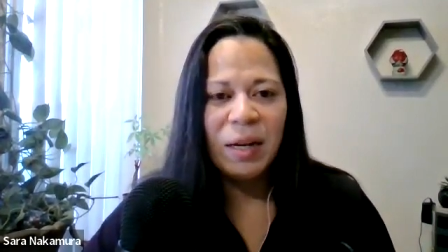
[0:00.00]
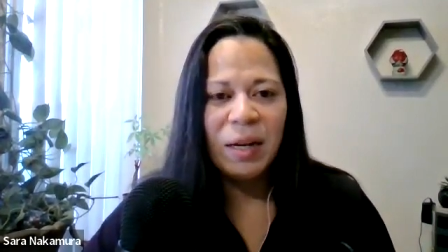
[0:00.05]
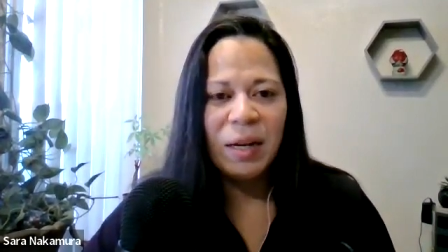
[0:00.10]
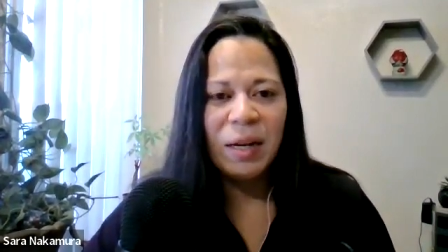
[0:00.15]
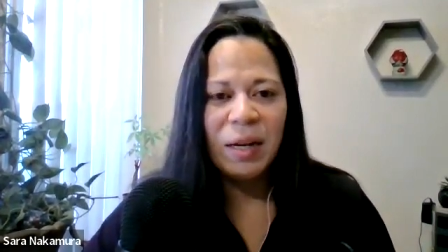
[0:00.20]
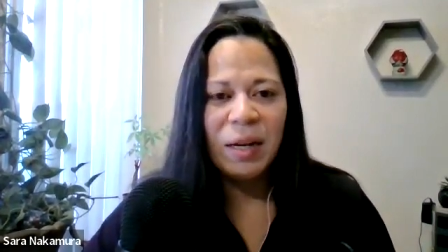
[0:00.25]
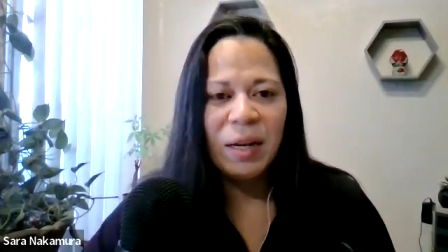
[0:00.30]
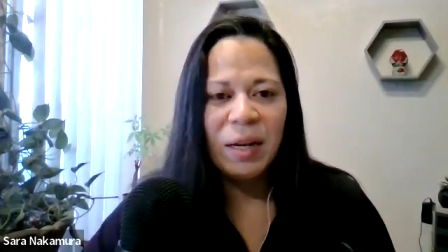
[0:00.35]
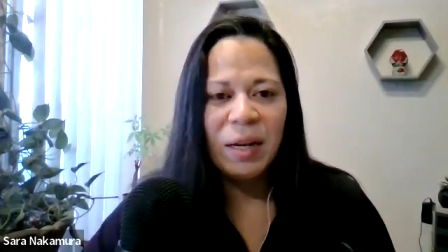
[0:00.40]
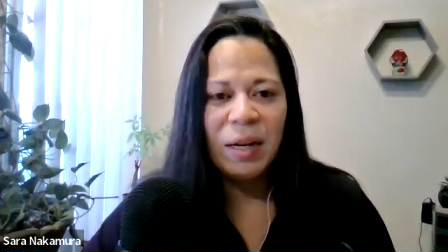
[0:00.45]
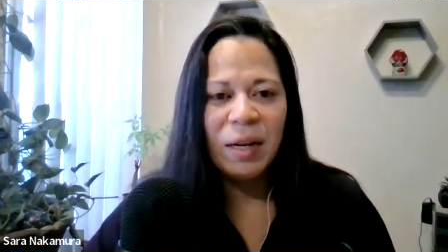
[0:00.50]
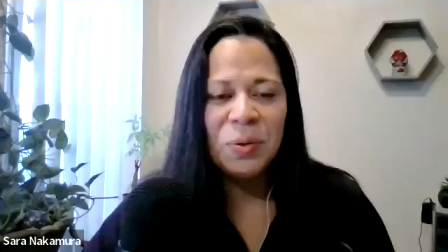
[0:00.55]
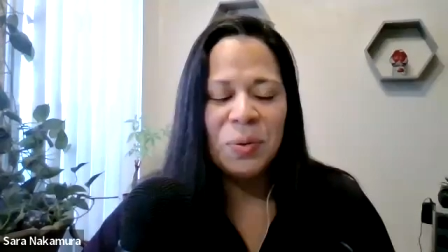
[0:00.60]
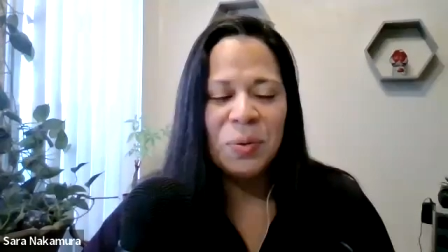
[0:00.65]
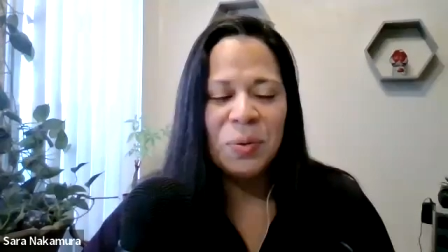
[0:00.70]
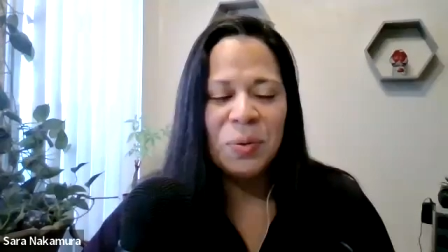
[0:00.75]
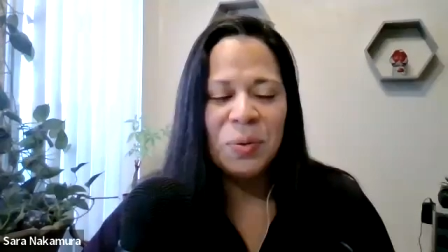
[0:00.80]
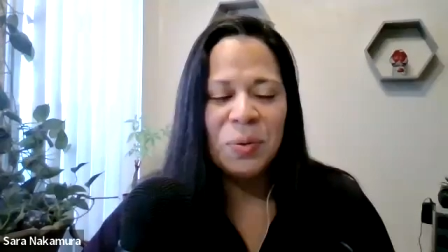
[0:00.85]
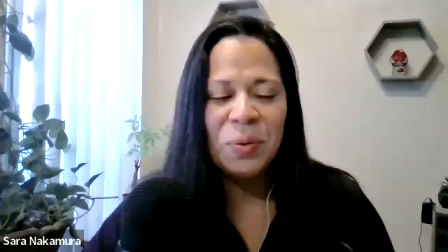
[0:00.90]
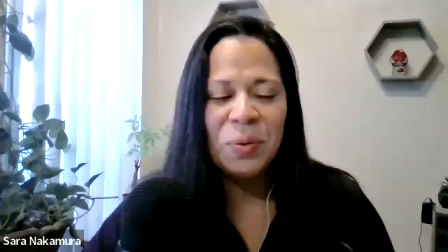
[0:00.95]

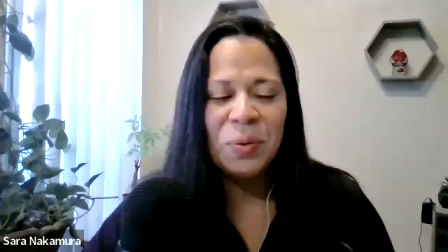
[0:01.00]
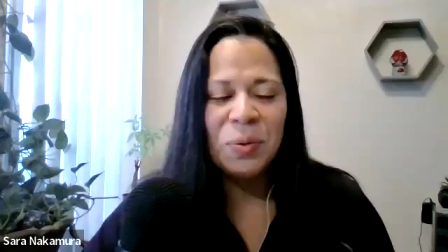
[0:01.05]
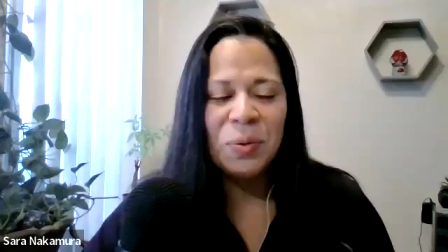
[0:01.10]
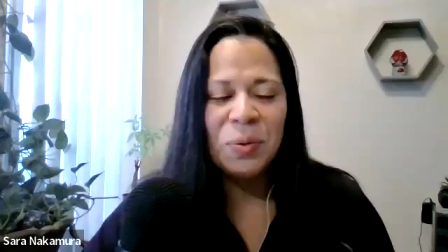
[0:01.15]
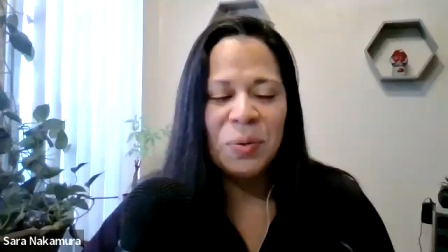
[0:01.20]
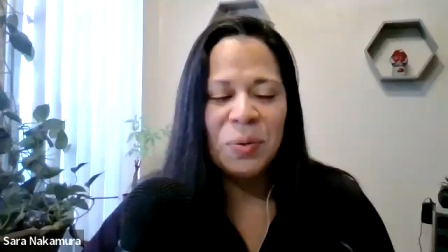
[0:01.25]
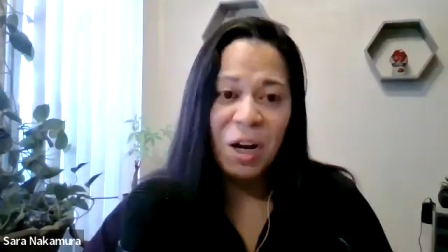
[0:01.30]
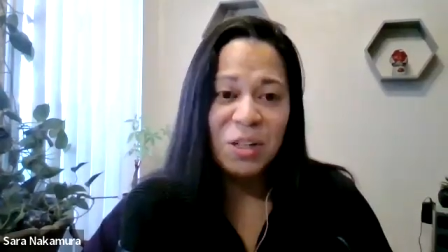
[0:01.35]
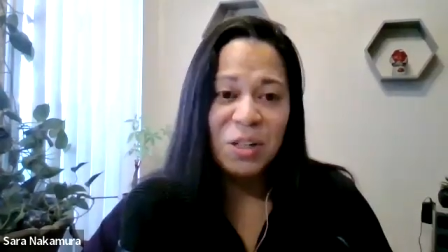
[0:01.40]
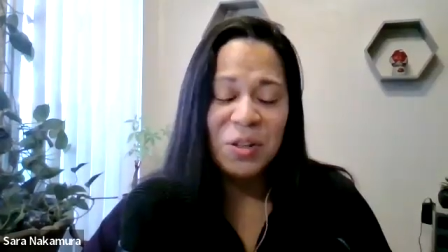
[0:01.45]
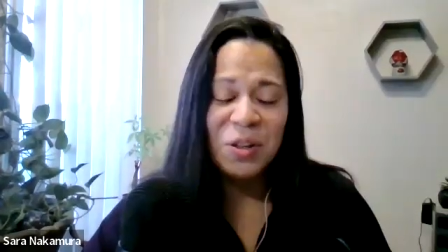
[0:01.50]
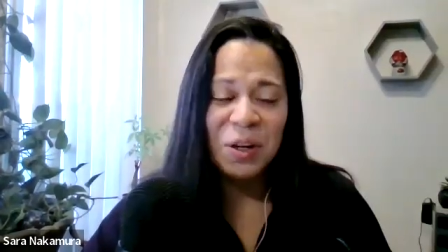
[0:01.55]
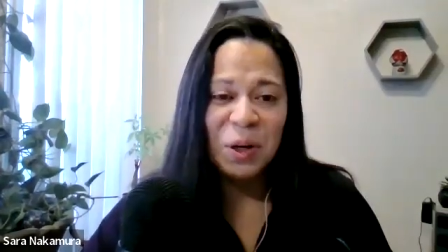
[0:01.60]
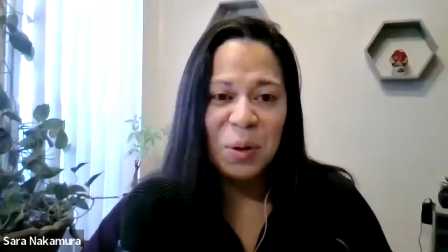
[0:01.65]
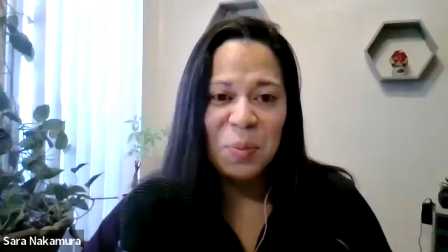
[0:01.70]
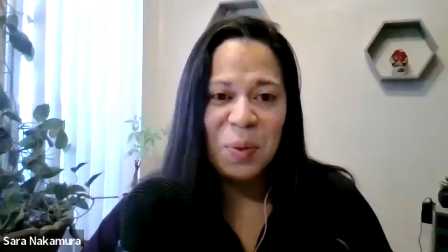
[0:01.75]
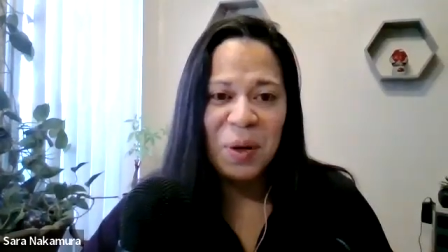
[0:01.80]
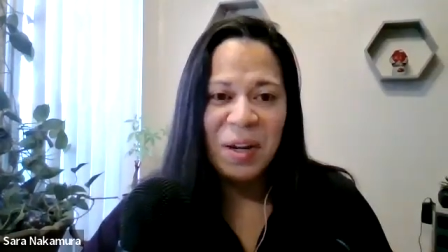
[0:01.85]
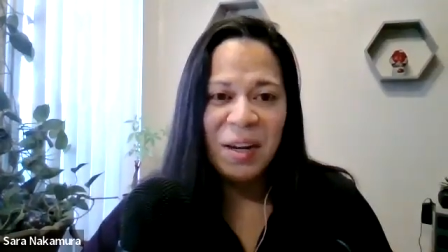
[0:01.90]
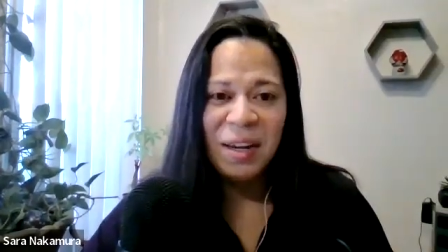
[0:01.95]
into massage
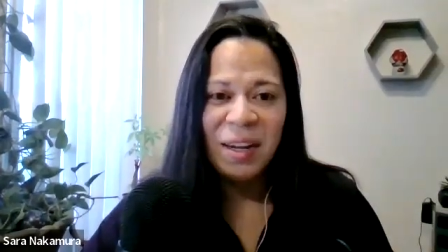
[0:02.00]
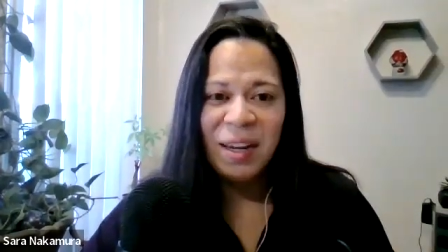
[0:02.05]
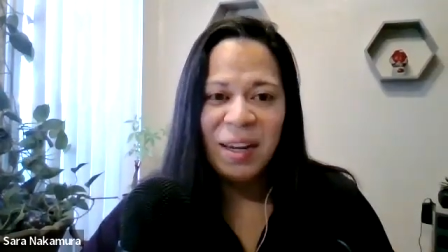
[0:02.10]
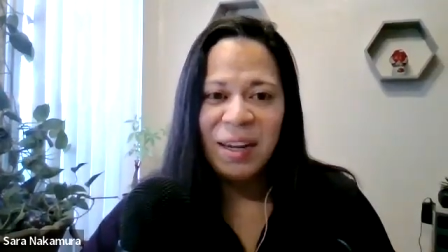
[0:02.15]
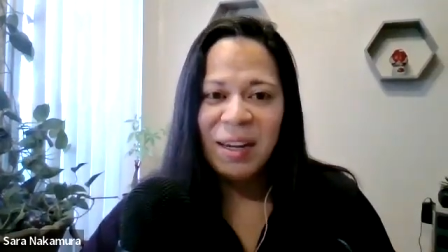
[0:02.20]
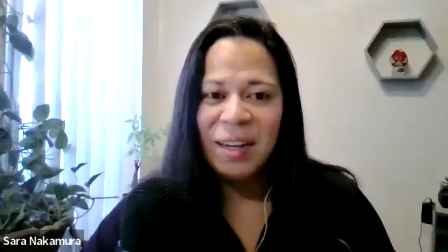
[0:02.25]
therapy,